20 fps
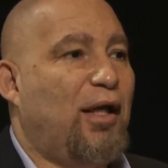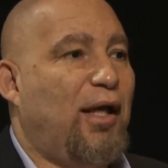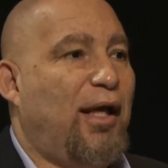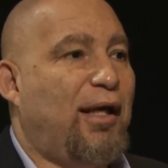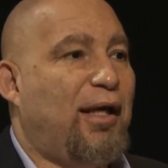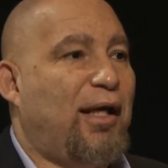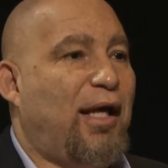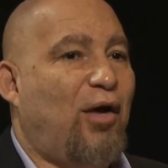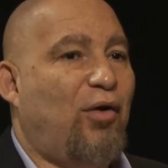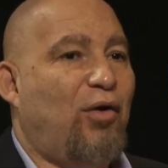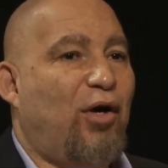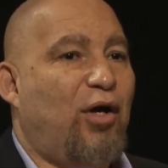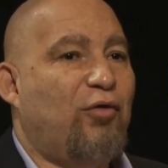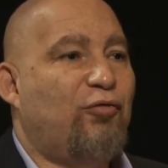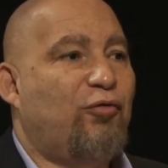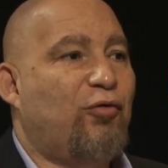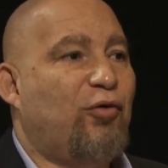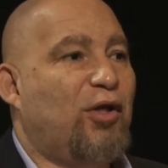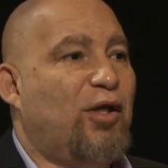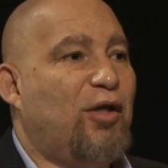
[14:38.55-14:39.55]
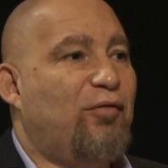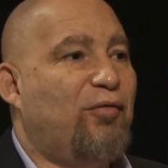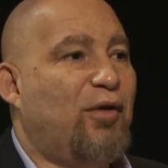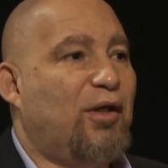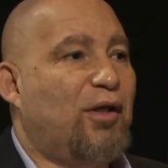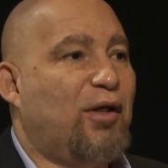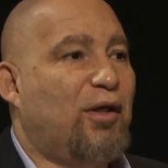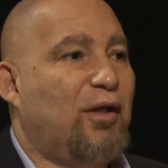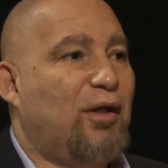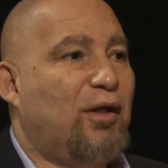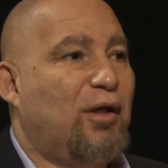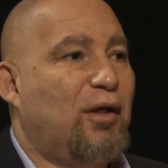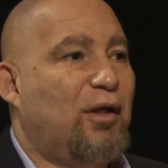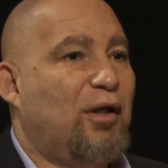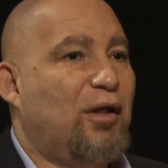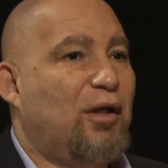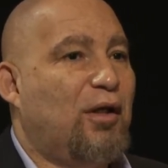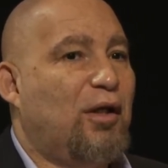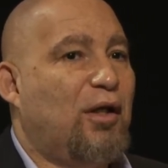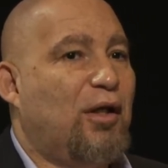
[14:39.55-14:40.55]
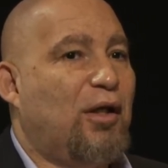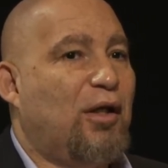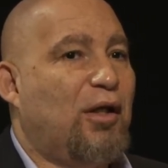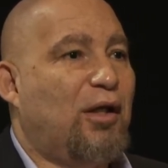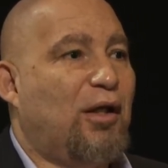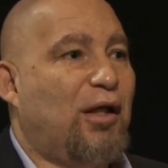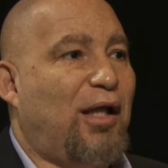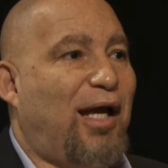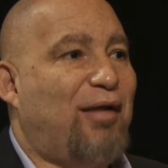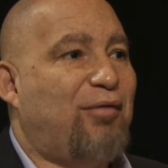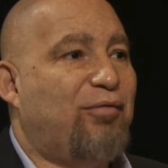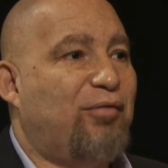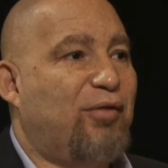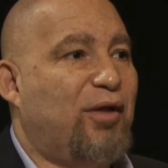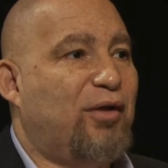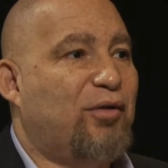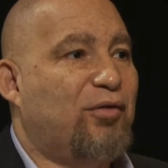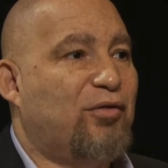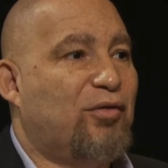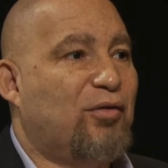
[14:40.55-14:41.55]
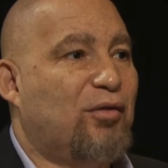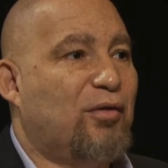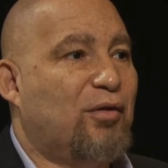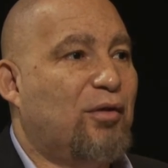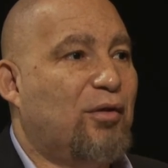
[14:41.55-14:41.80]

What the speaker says: and how unforgiving life is,